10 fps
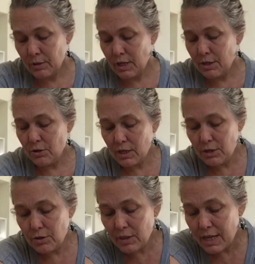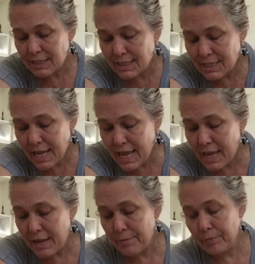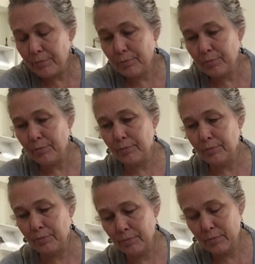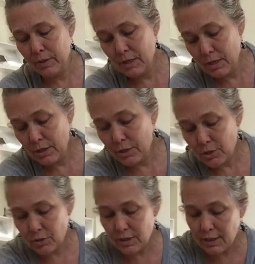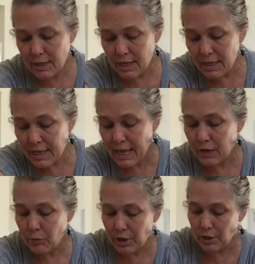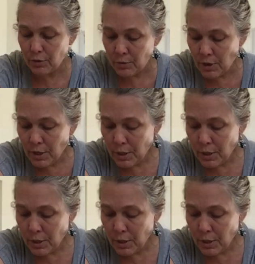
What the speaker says: And you can do that same sort of thing again, where you